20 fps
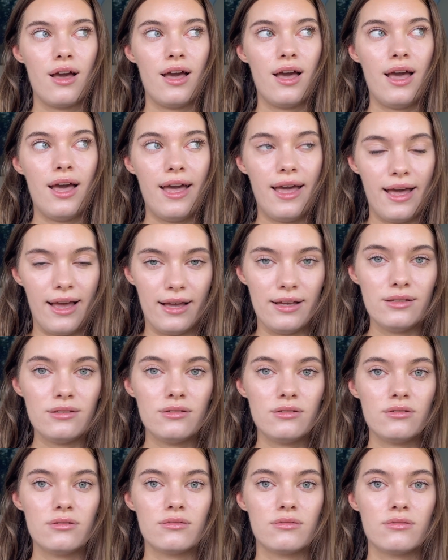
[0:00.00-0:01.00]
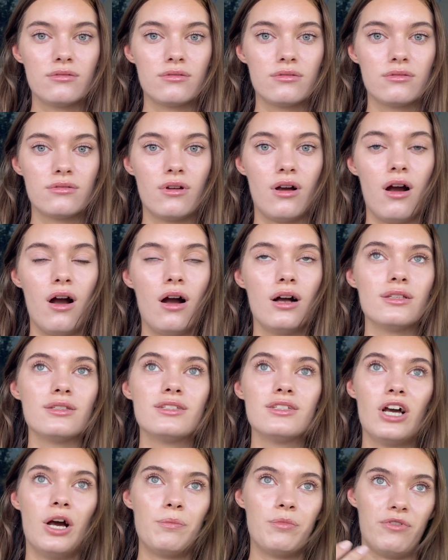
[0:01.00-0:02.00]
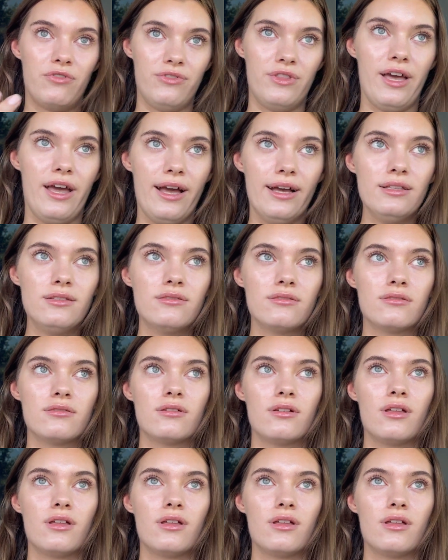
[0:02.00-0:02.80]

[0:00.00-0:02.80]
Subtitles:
And on top of that,